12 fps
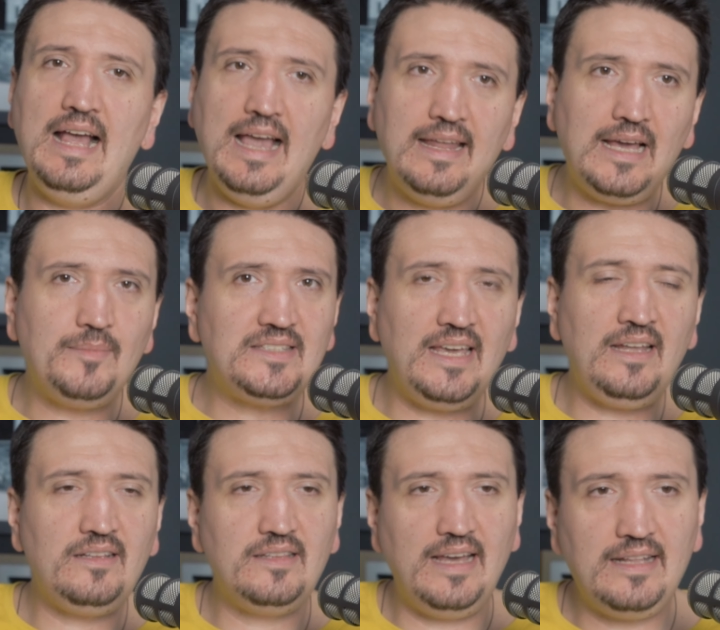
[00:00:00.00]
And I'm
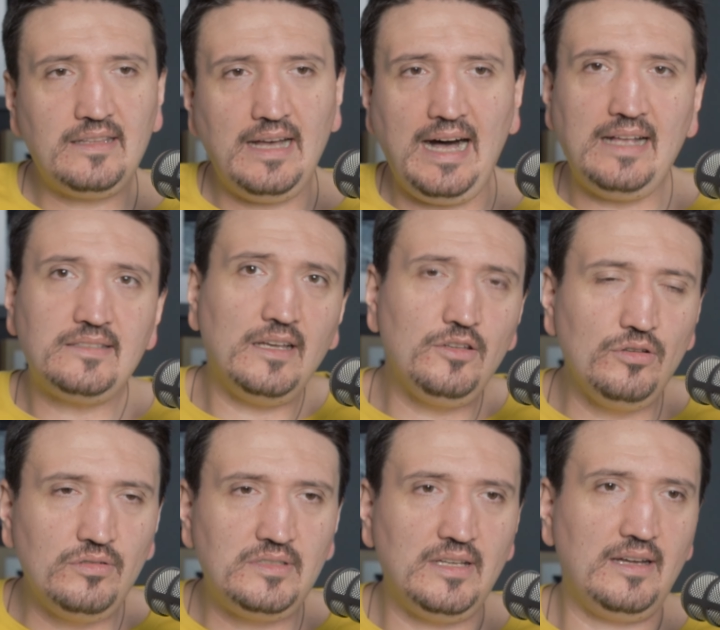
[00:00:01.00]
saying that as a
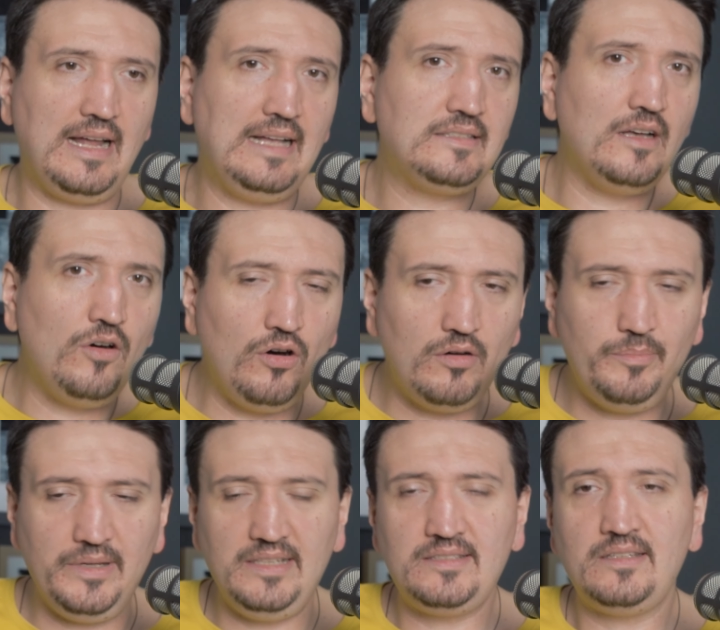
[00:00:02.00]
user, as a
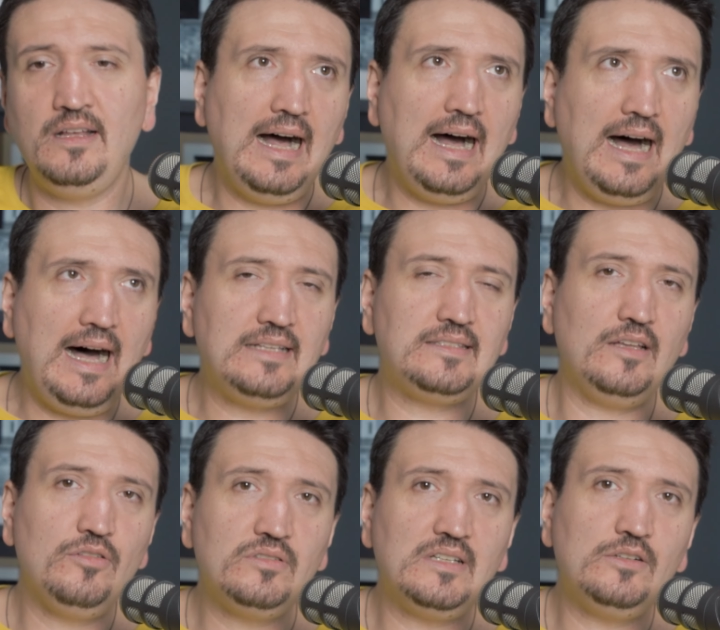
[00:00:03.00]
hobbyist, as
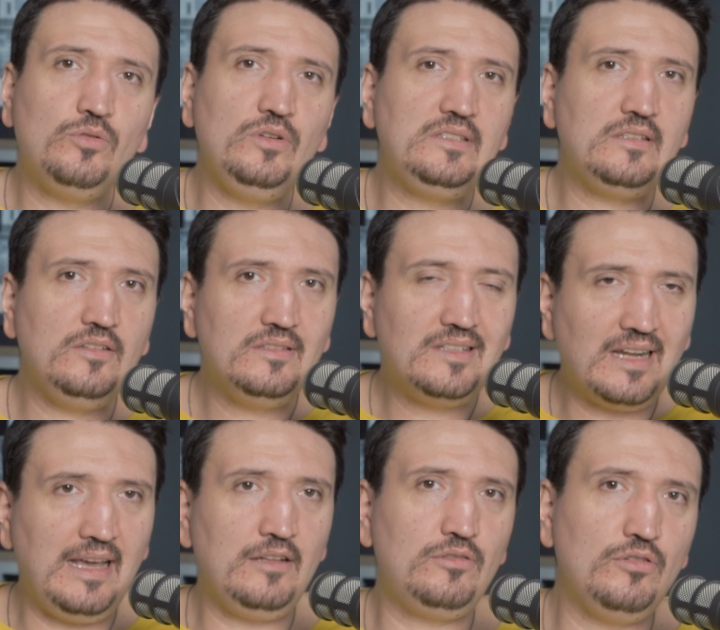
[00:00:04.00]
a user who is
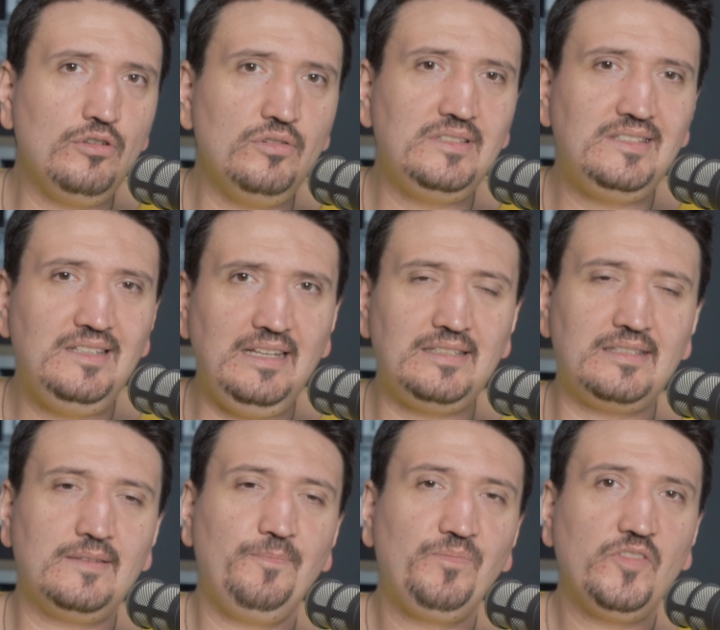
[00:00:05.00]
trying to use
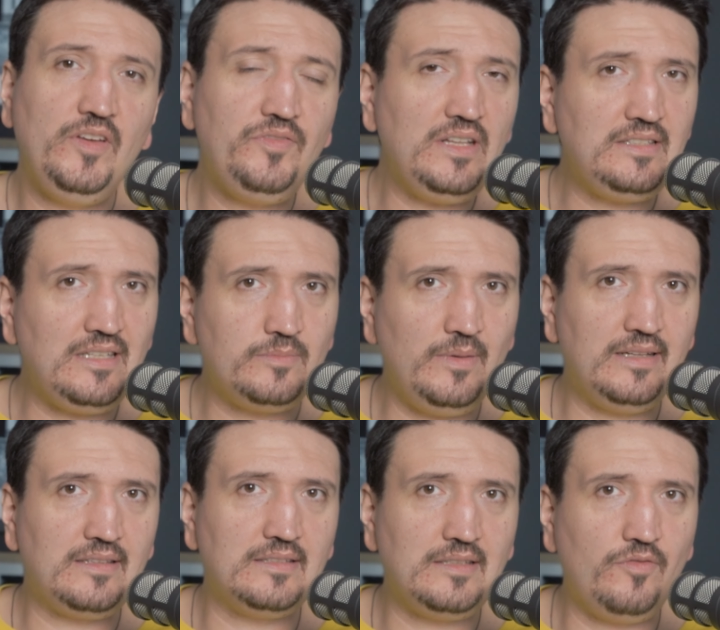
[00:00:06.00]
this
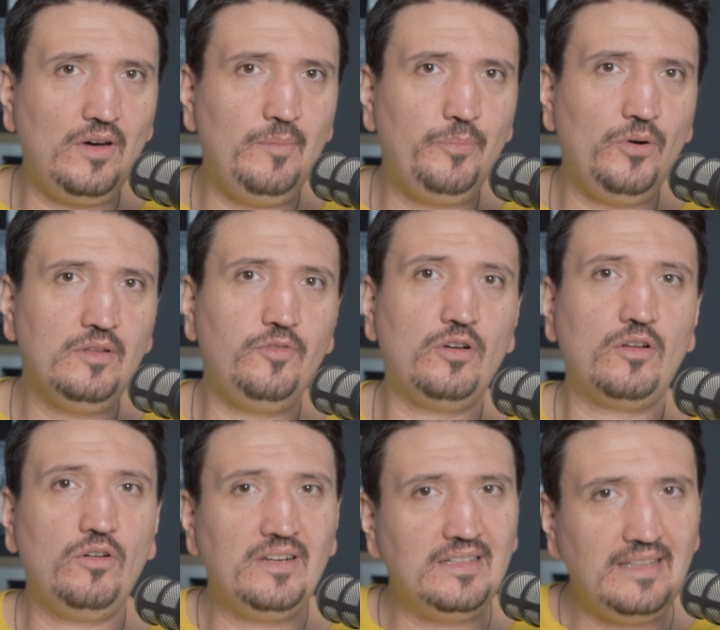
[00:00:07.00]
56mm
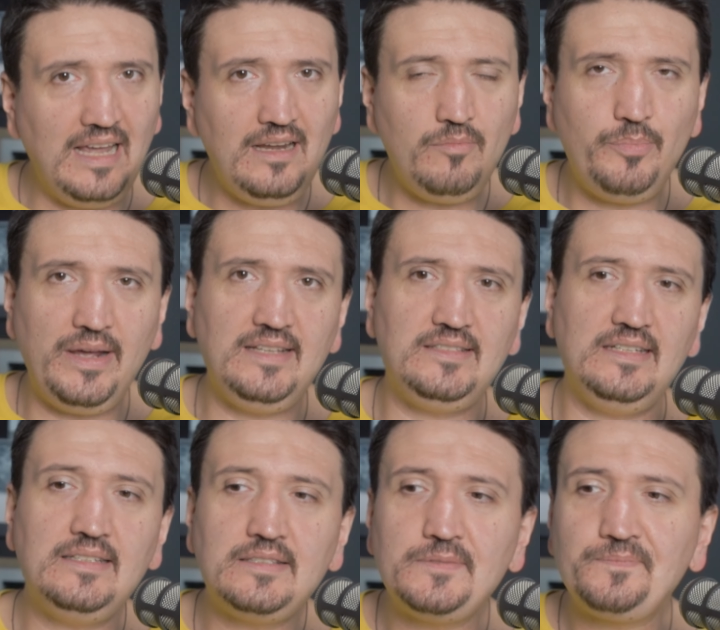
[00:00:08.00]
f1.4 on a daily
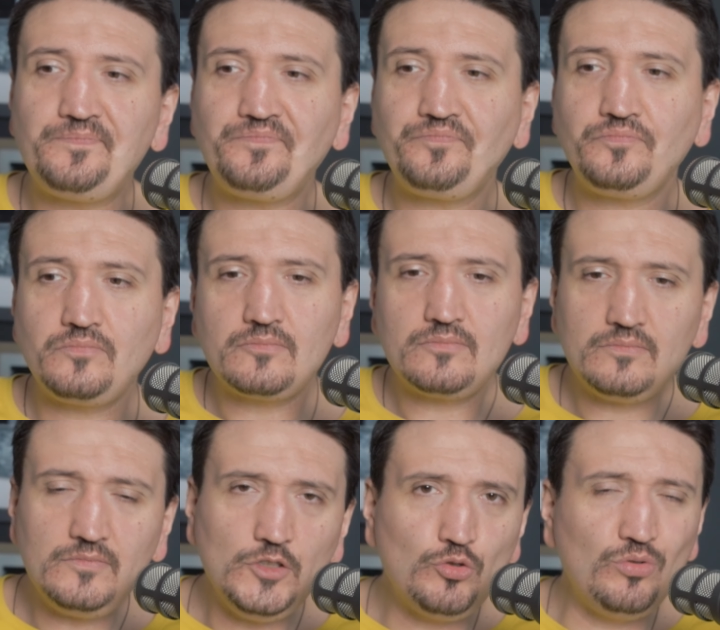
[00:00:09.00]
basis
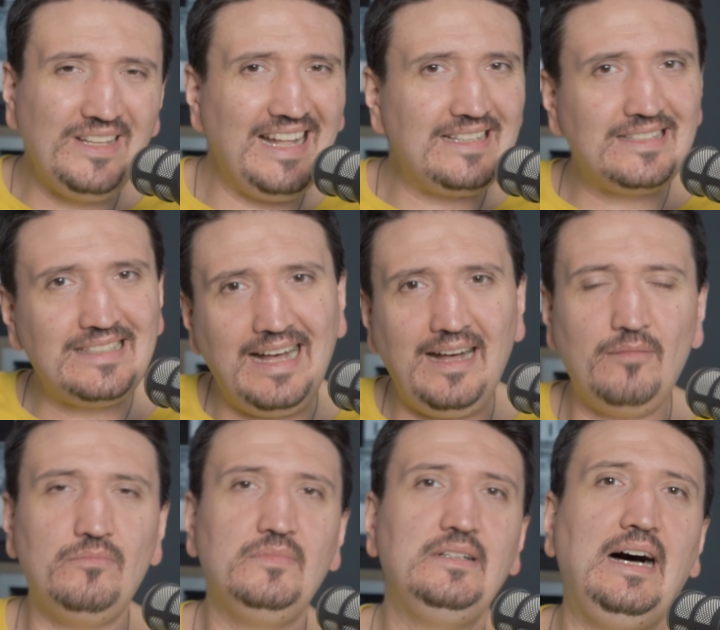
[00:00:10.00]
to get
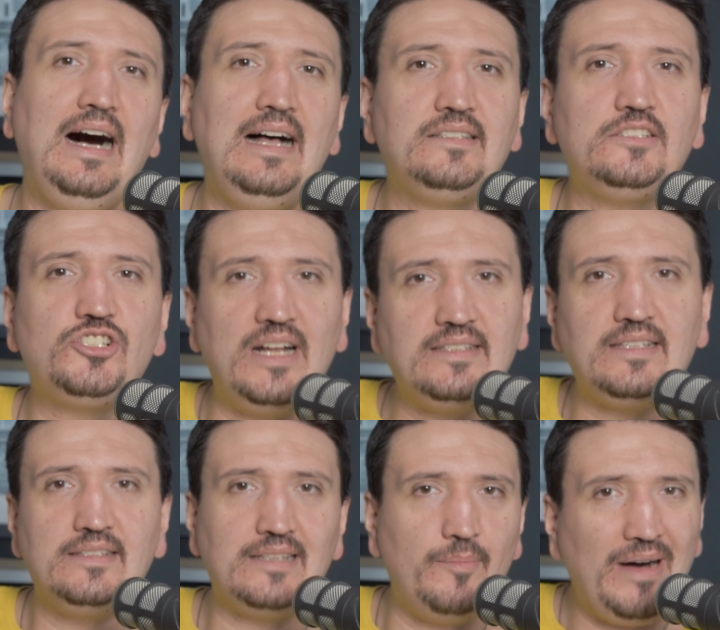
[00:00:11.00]
some other shots
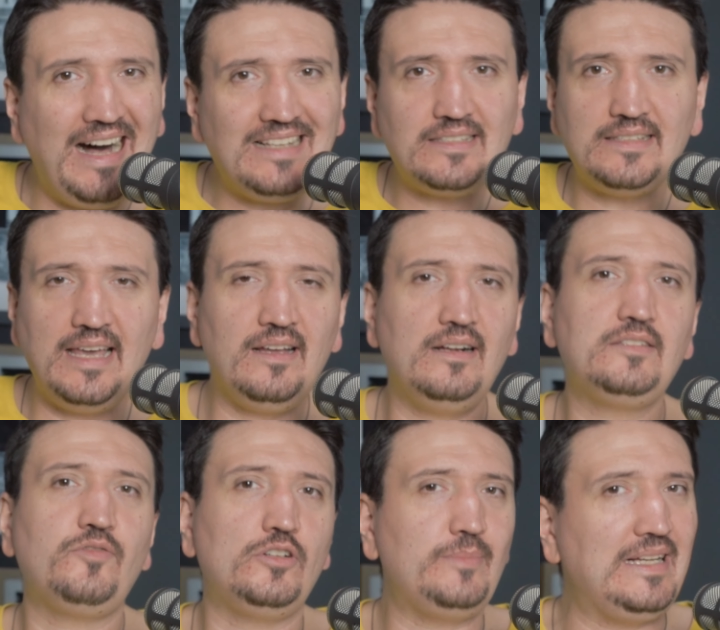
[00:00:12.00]
and some other
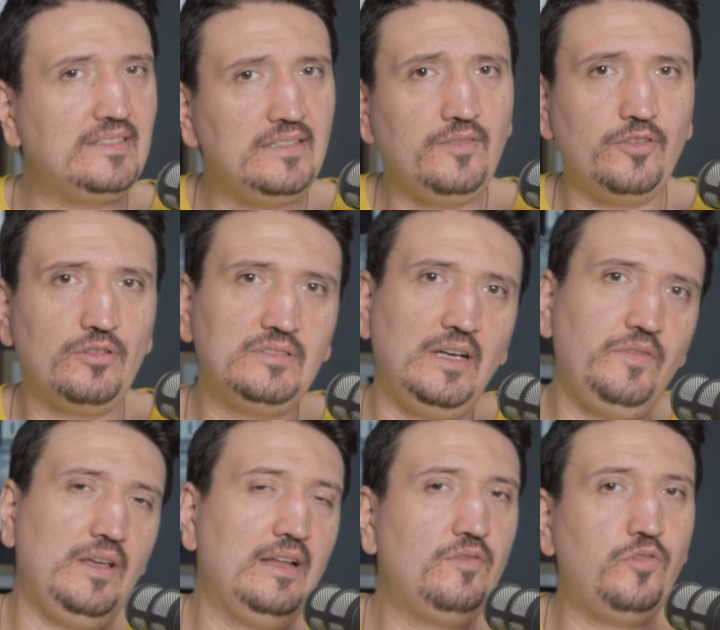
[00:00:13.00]
angles for my street
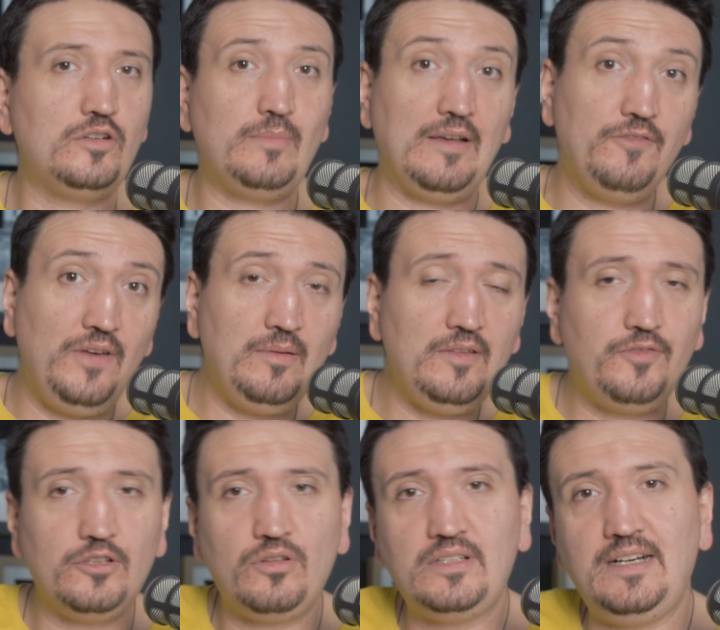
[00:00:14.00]
photography and for my family
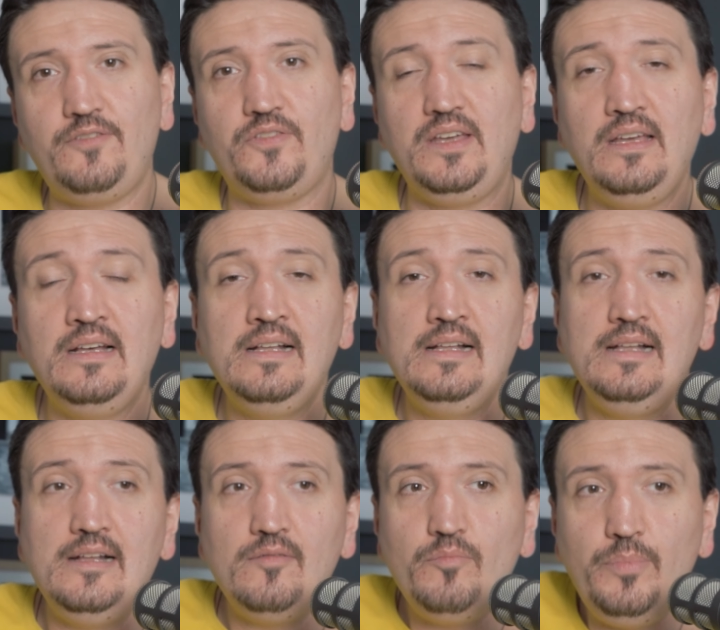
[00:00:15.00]
photography.
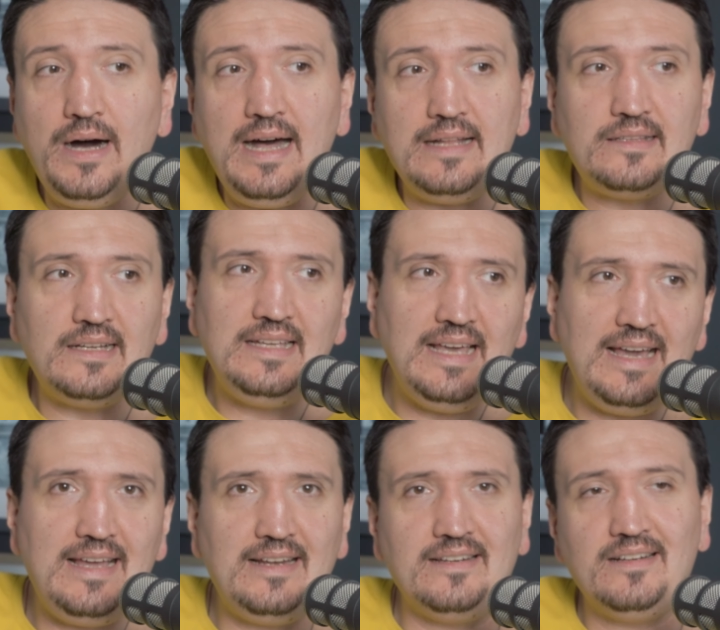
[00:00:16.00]
But
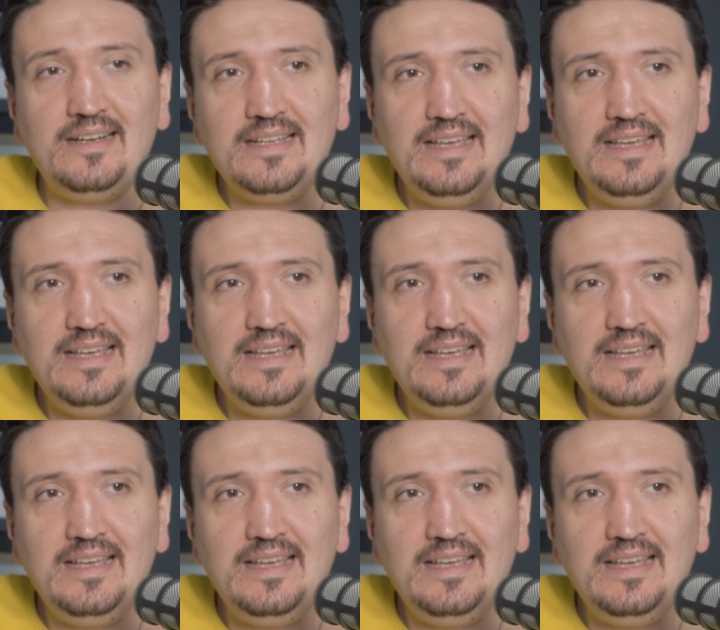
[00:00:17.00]
again,